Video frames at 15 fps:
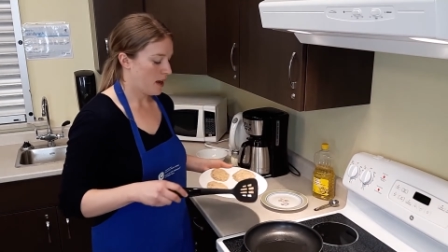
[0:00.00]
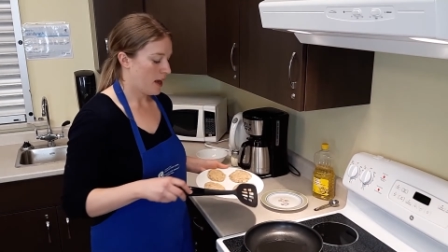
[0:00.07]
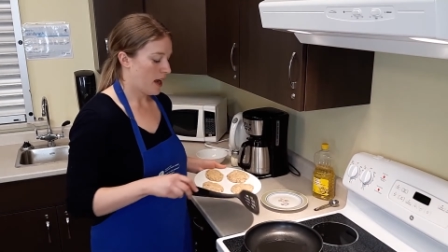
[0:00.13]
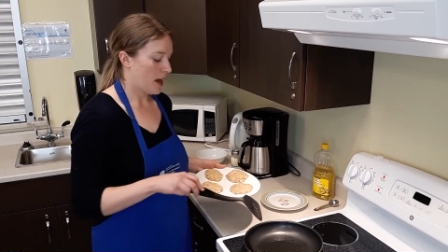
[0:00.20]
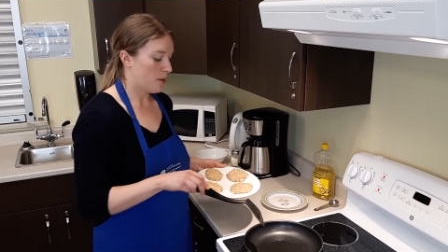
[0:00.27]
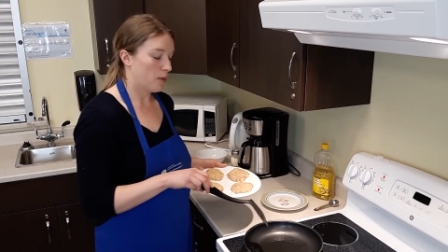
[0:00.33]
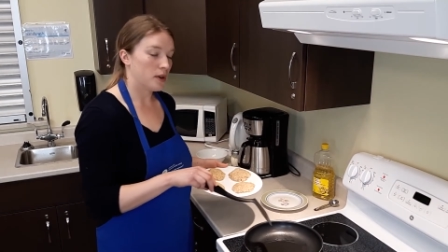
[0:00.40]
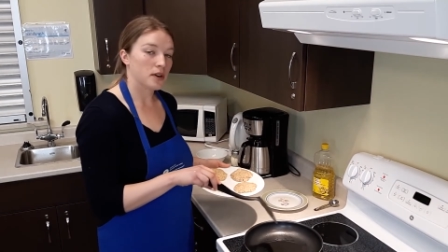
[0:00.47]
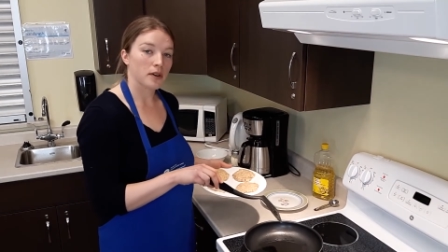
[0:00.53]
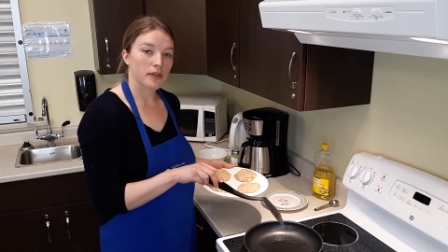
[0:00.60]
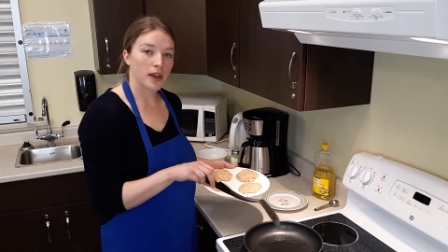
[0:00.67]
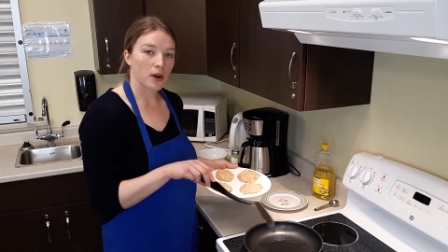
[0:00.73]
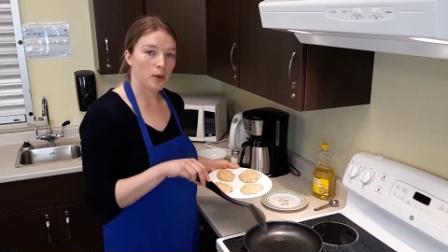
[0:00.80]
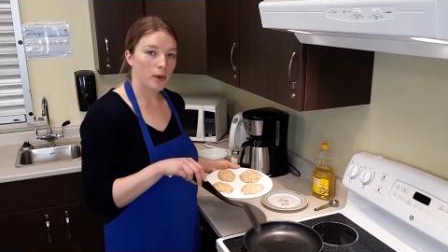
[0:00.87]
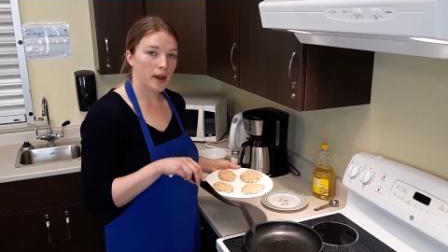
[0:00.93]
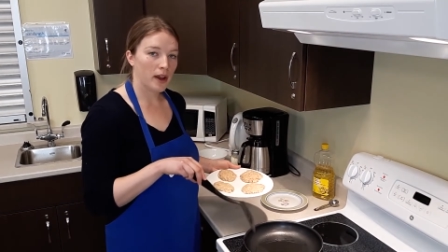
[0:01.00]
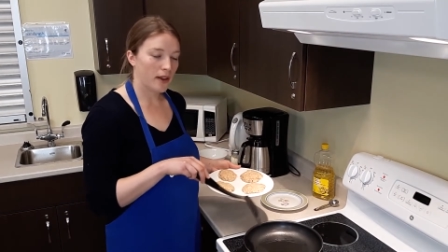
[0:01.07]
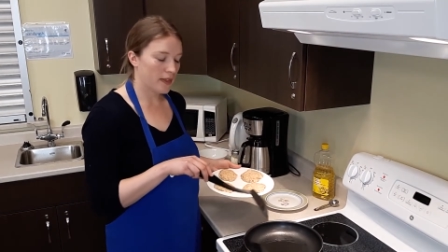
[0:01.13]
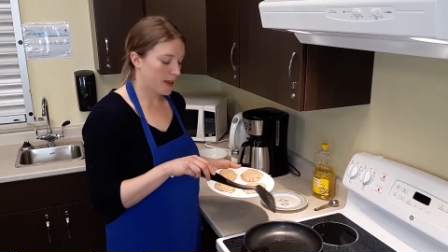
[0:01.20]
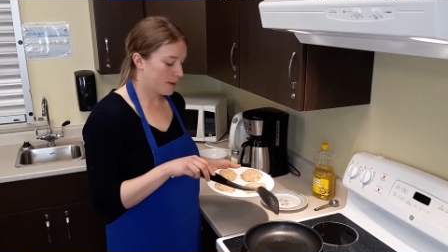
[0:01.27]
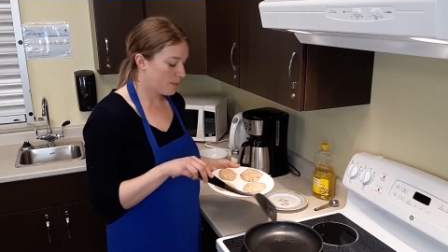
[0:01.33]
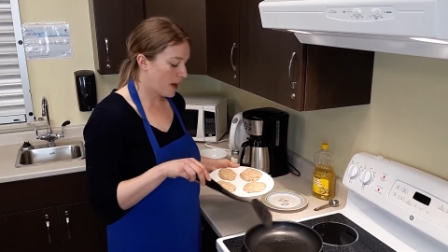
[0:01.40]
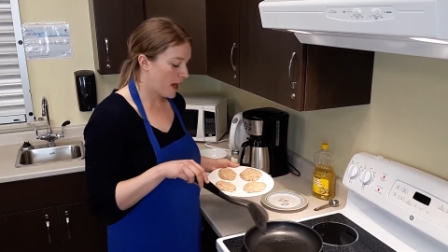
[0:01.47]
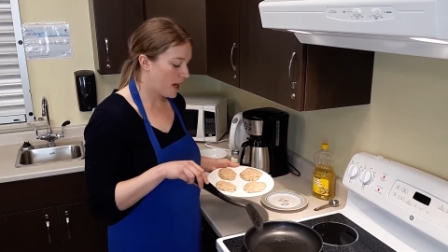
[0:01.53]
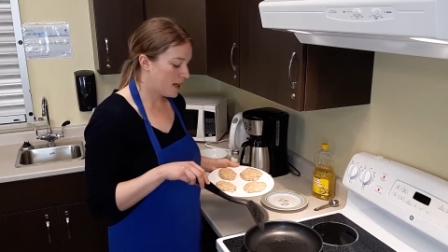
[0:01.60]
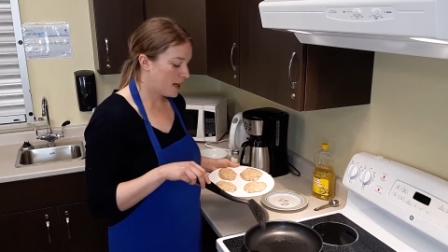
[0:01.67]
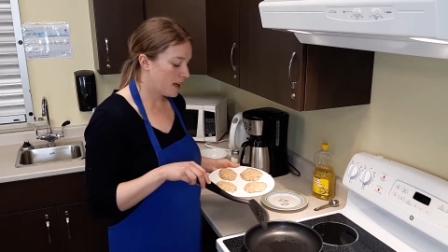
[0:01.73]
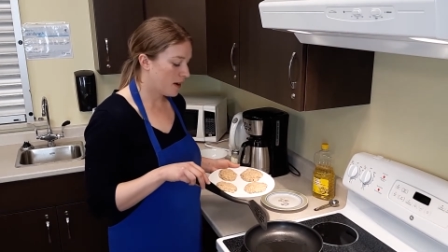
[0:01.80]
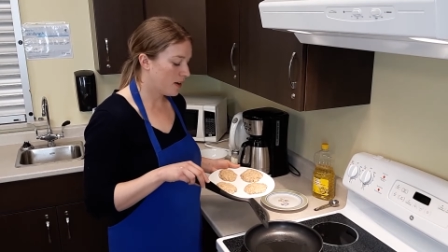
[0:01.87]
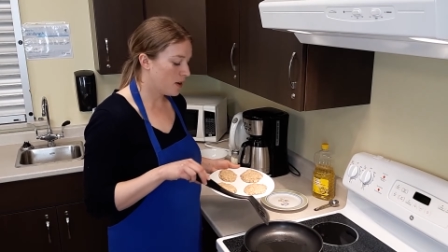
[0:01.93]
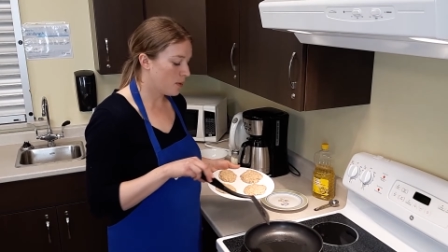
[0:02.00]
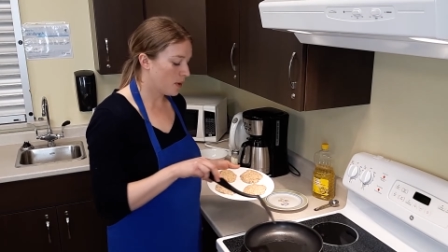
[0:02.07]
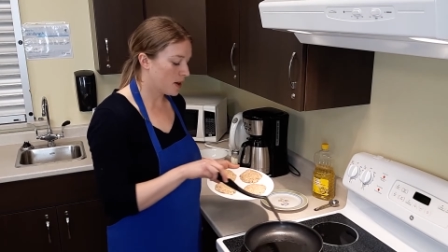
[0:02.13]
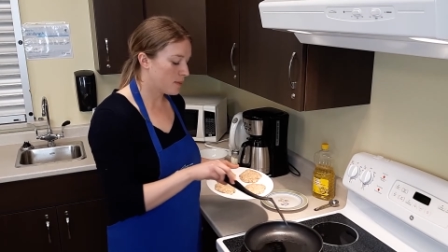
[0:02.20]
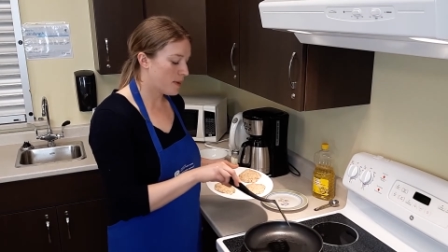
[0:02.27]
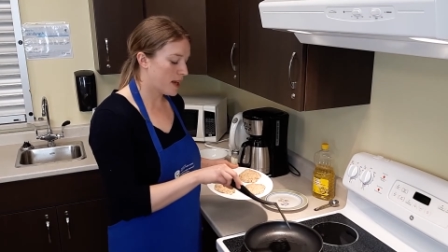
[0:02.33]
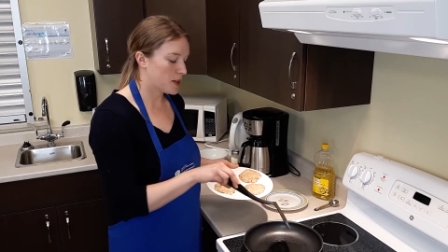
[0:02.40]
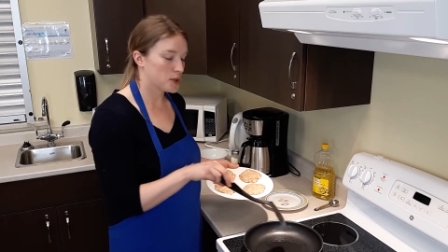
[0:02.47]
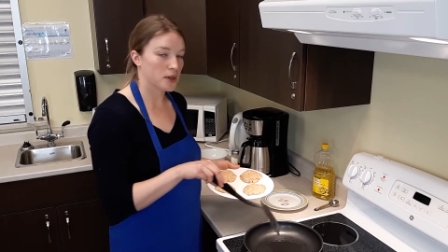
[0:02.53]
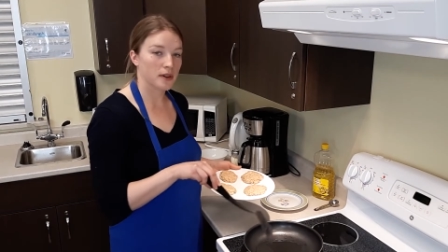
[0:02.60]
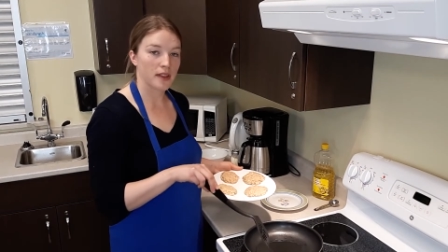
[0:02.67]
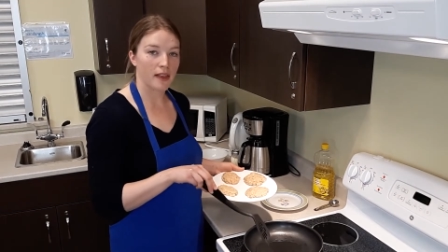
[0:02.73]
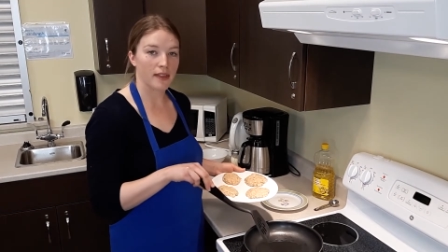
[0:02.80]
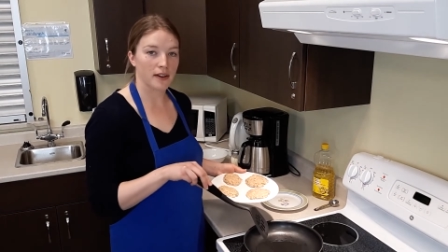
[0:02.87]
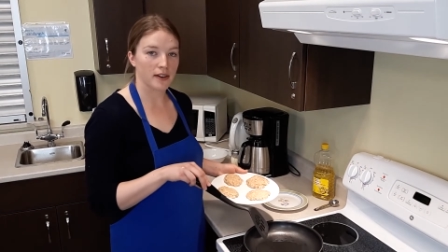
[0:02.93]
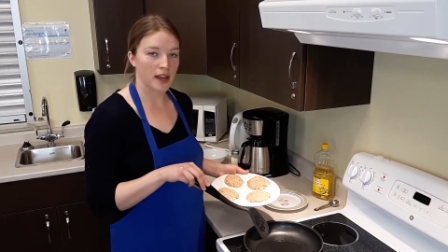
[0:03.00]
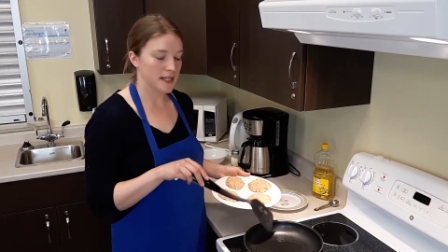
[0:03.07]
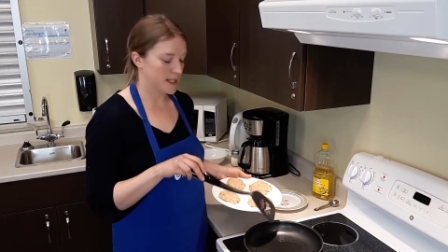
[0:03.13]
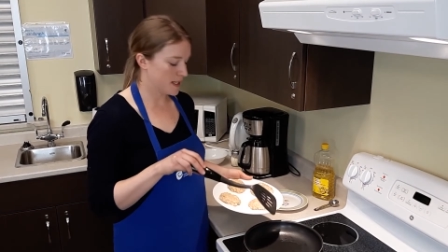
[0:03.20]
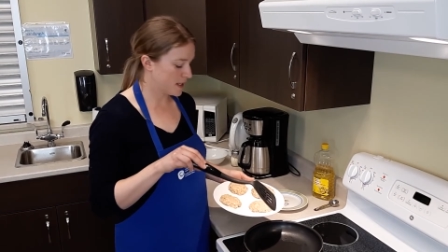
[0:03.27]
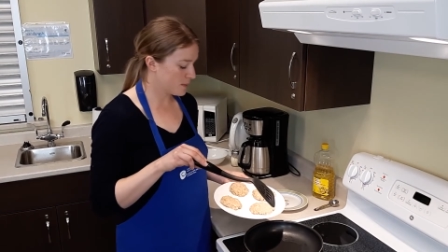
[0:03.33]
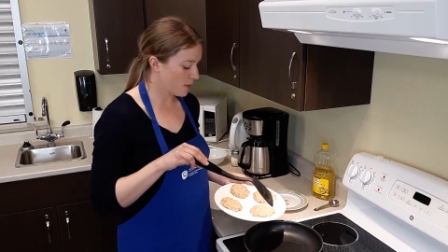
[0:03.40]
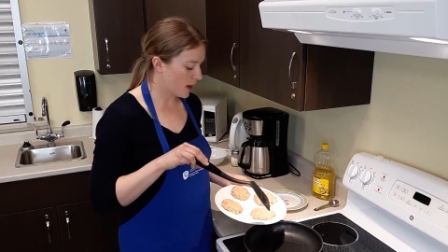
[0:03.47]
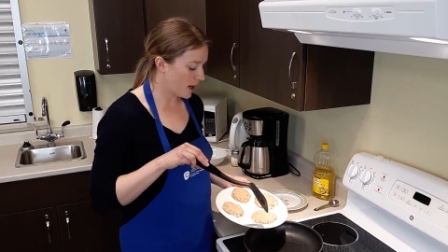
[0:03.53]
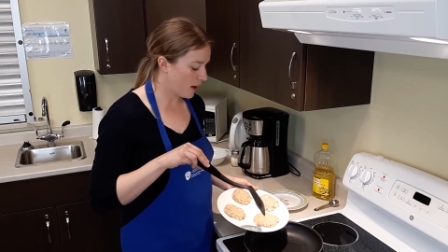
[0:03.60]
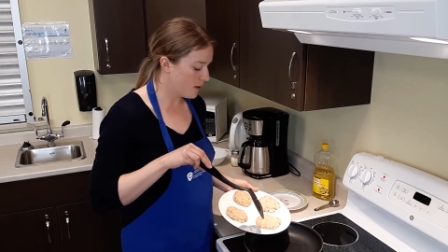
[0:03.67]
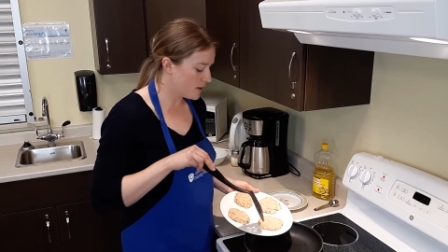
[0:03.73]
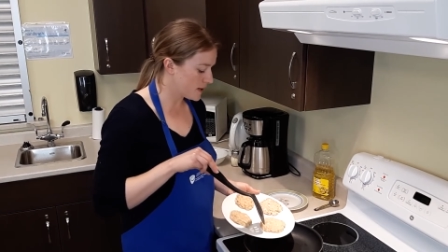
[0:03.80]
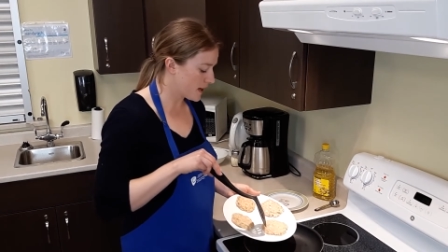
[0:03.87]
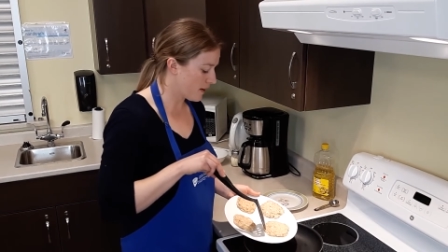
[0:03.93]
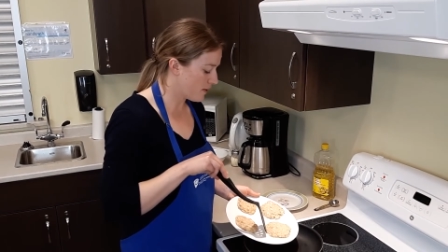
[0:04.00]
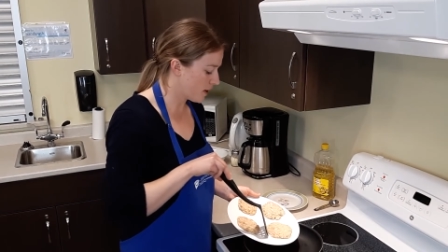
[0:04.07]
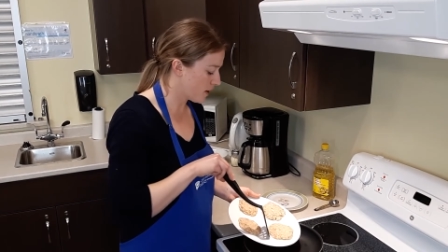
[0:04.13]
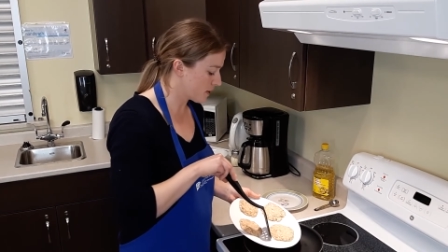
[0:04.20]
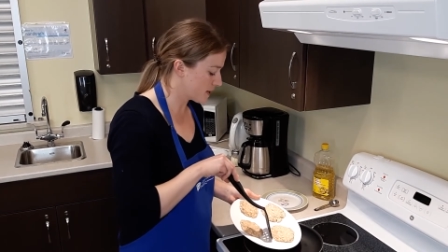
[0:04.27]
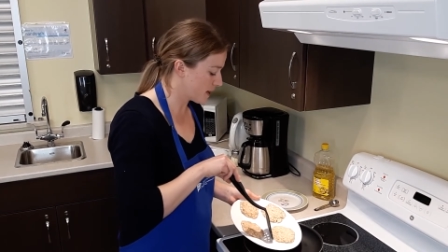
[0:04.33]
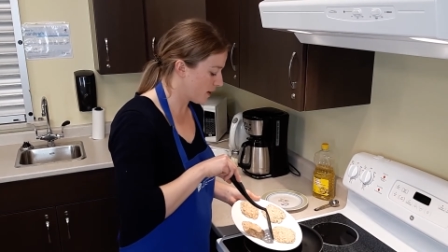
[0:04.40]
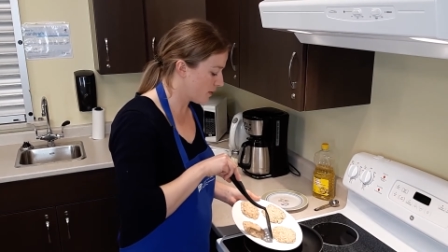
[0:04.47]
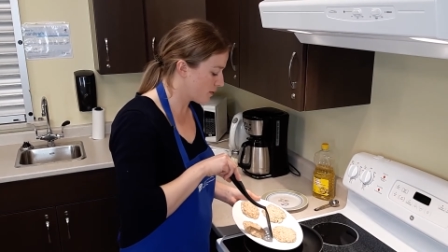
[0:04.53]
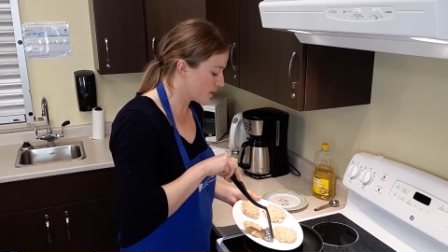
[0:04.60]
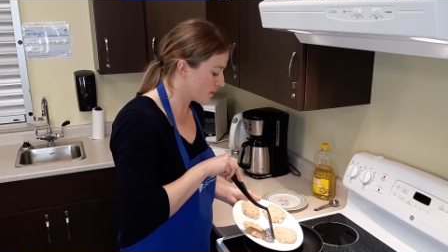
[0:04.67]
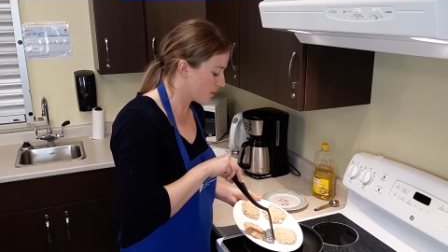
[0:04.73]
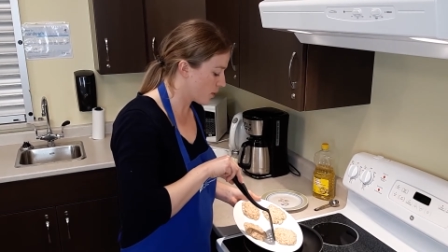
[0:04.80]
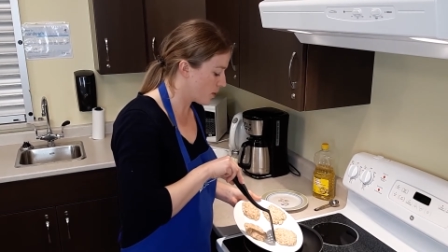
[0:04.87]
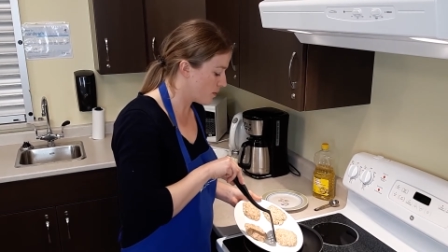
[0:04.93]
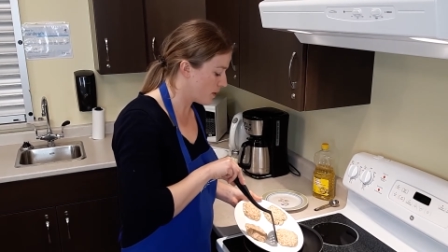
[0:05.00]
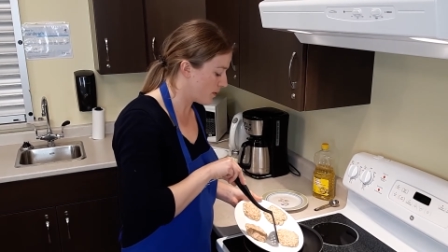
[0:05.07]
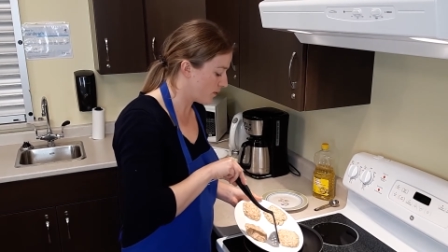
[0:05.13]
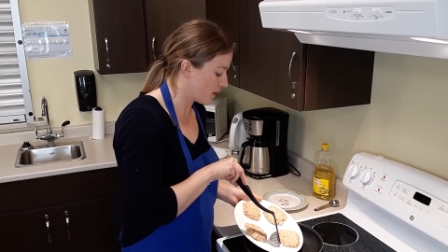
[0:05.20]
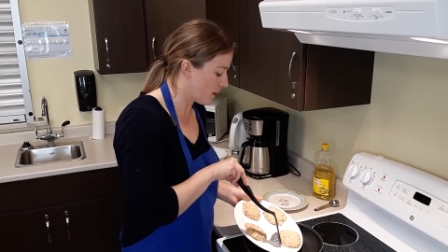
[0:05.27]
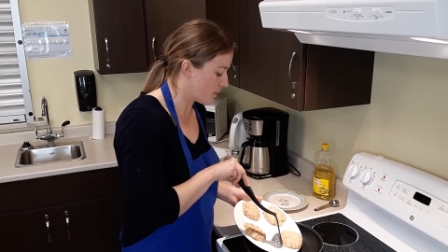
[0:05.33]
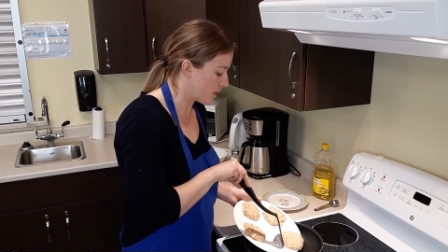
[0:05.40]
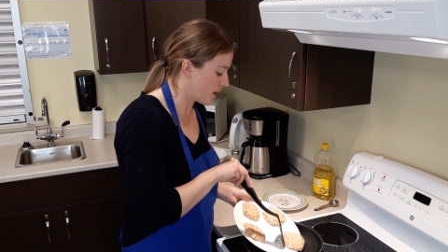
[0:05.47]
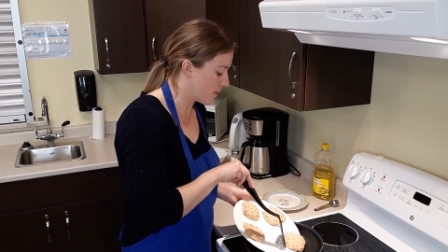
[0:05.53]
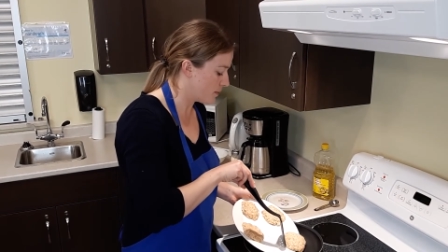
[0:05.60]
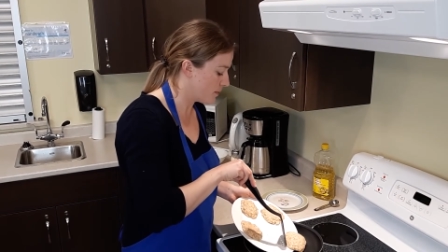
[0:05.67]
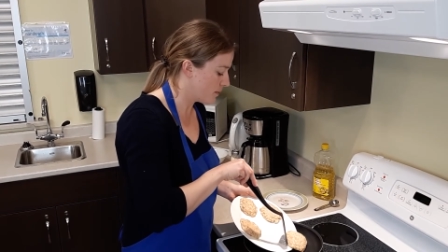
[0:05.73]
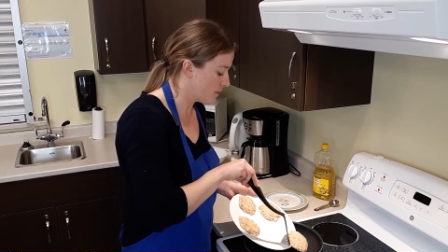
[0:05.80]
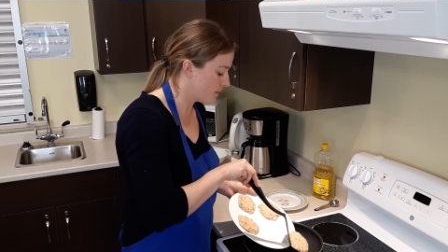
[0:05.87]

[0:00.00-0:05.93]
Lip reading: And when they're going on the pan here, you want to make sure that they're nice and spread out, giving yourself some room to flip them.